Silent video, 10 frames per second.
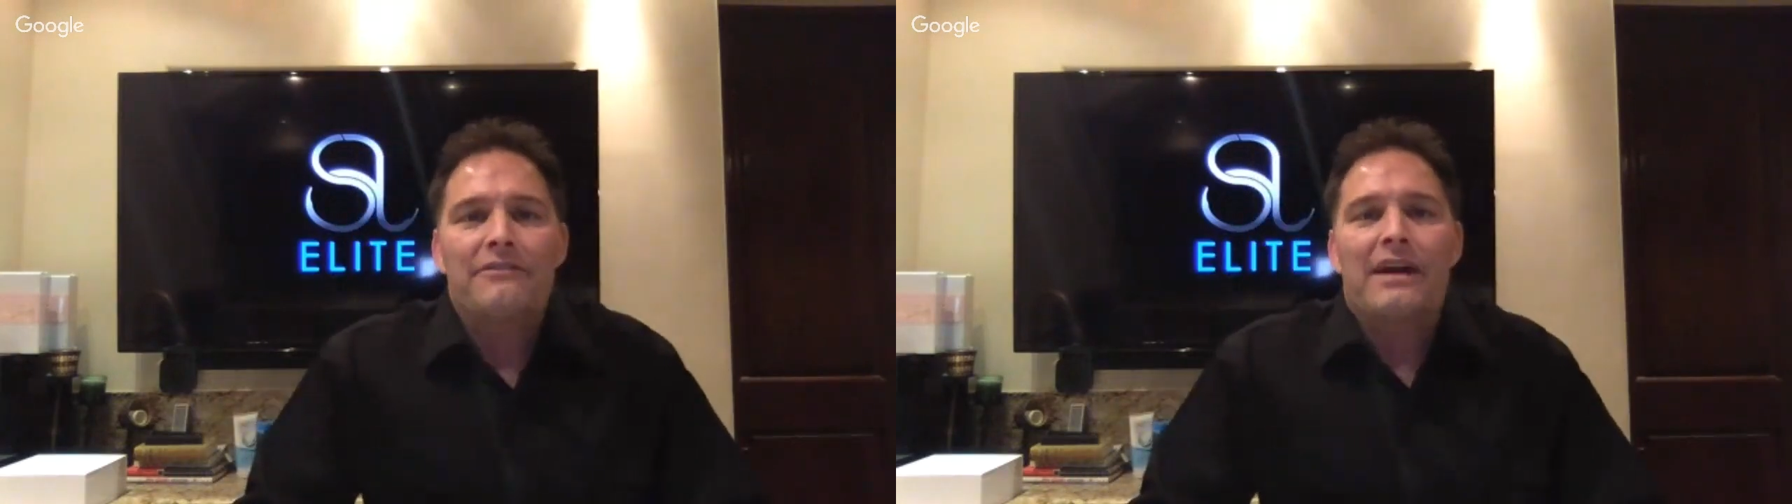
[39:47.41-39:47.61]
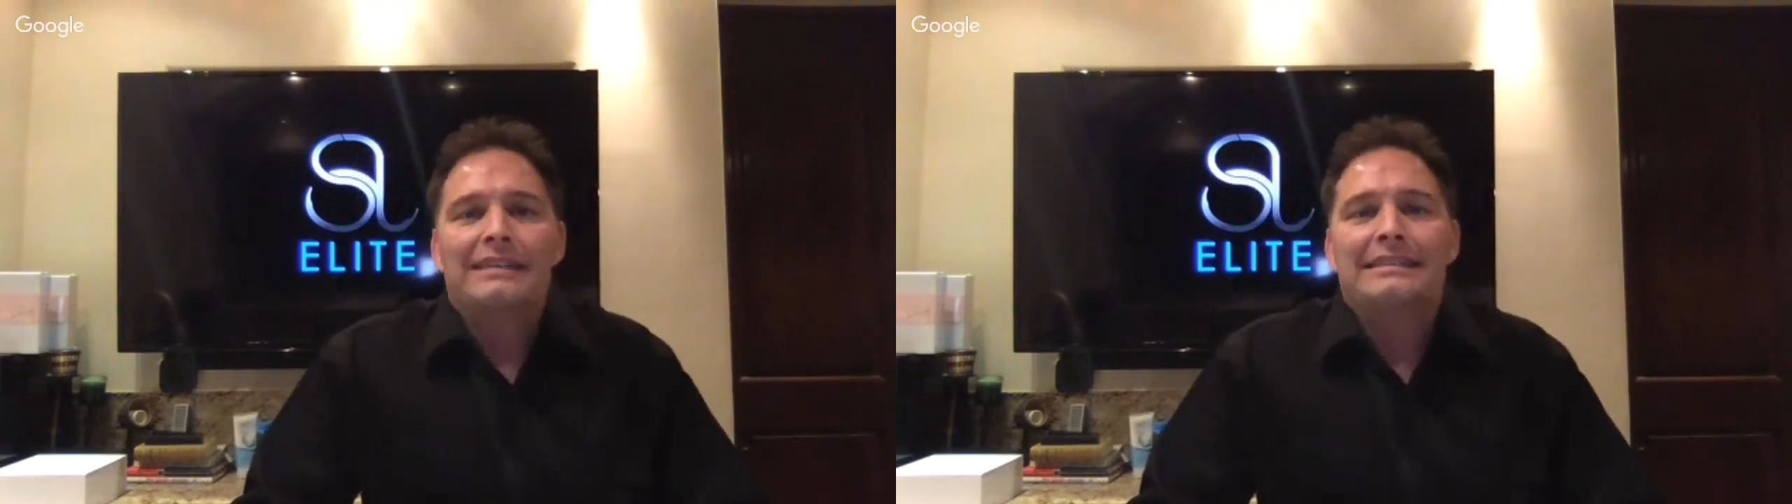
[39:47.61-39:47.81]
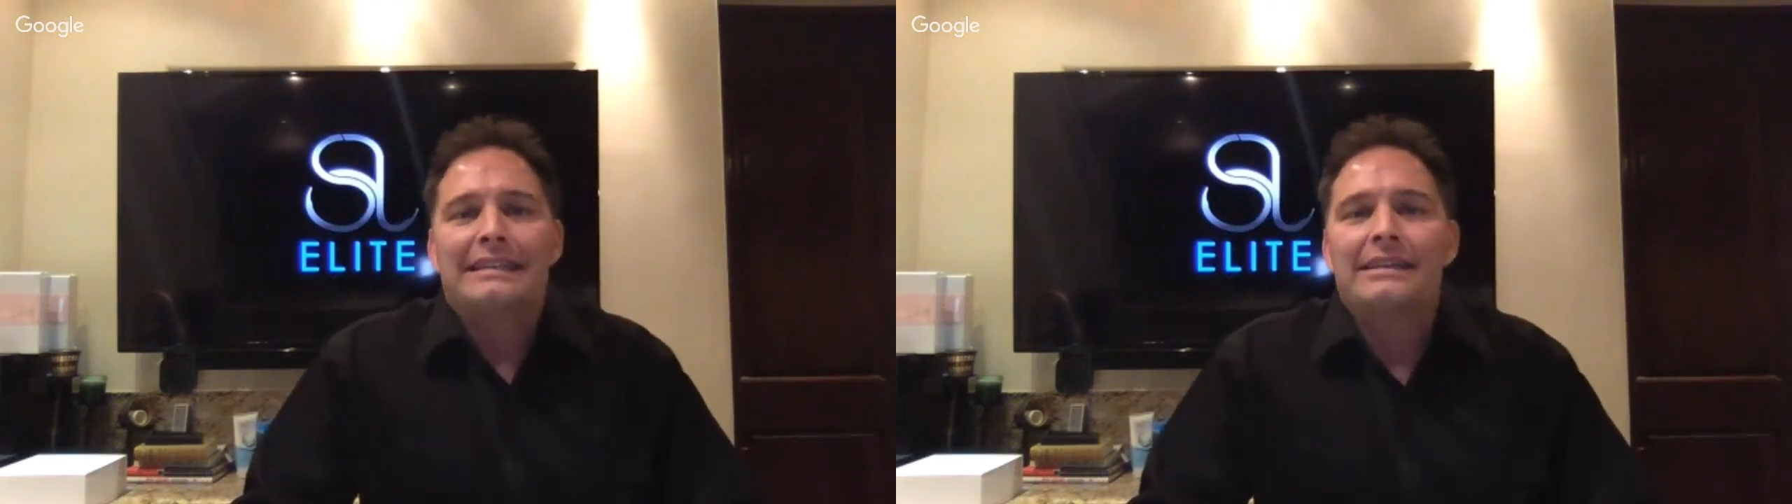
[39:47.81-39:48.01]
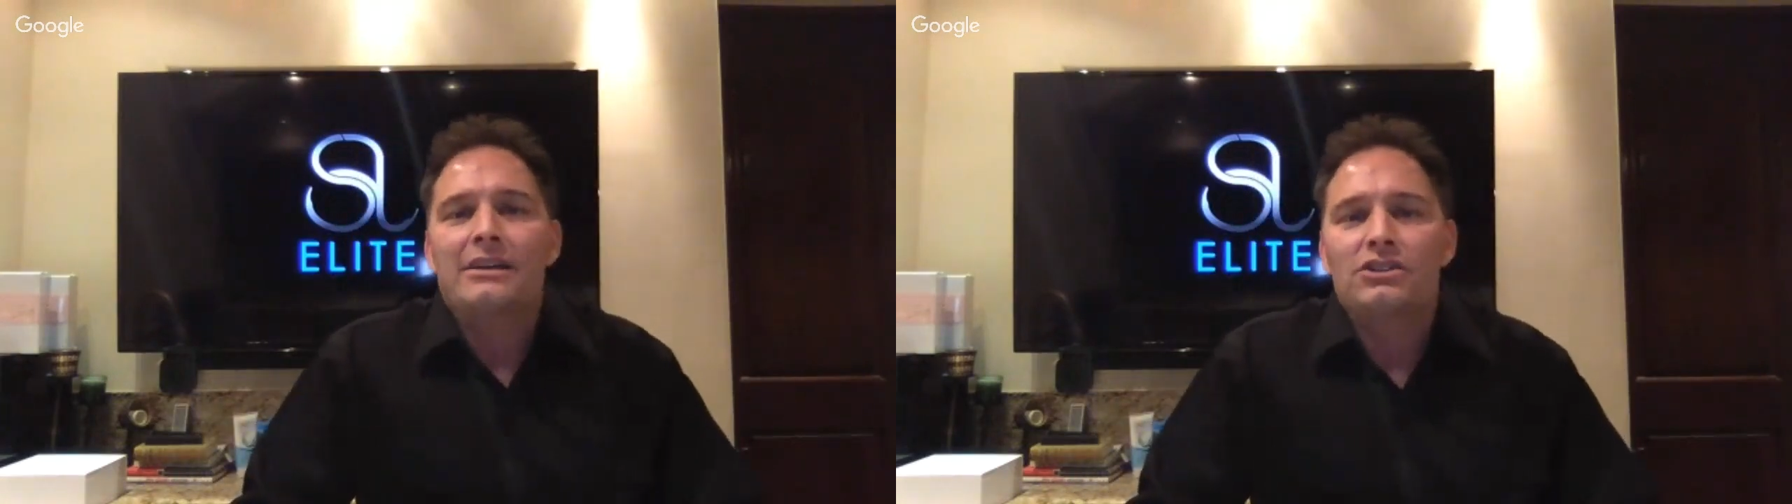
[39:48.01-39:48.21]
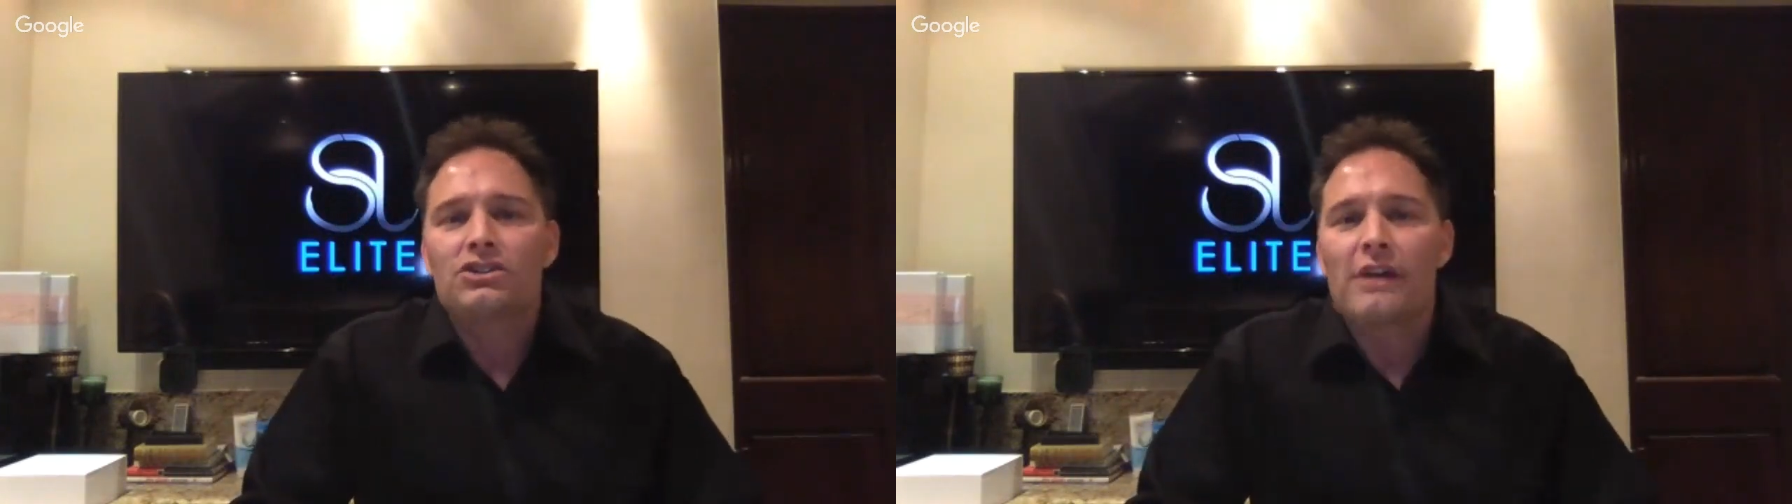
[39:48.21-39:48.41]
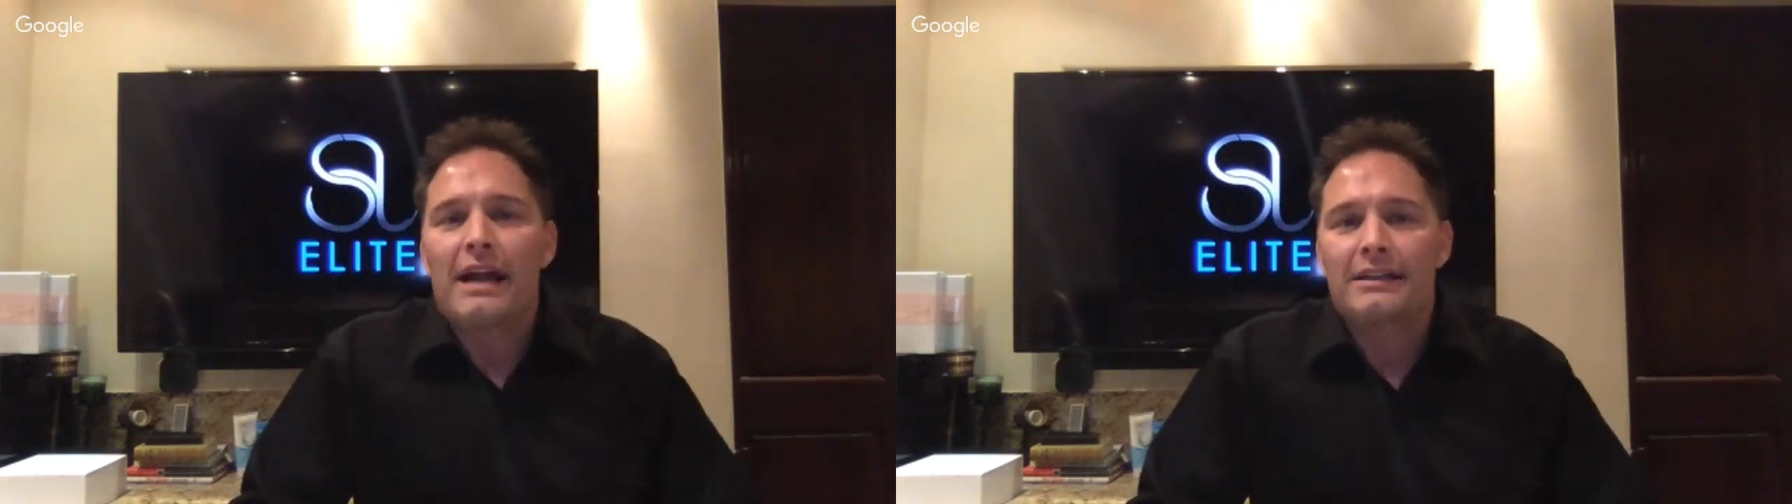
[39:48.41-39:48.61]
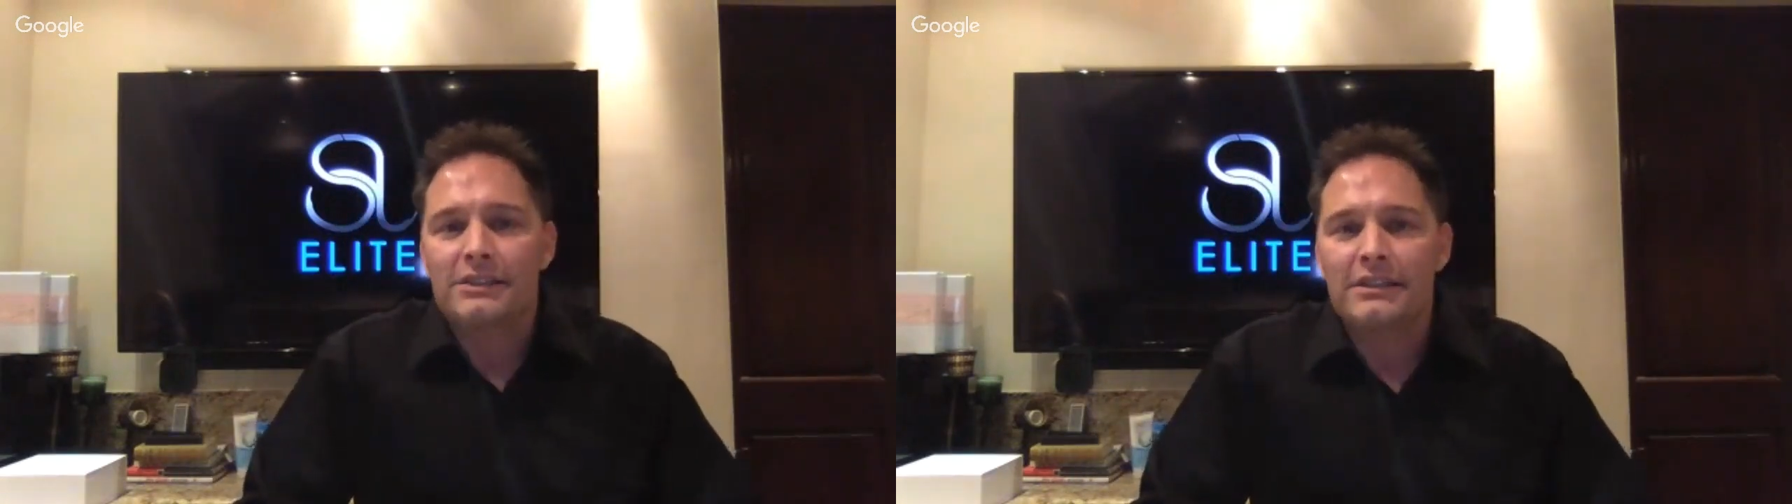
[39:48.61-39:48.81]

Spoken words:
a investing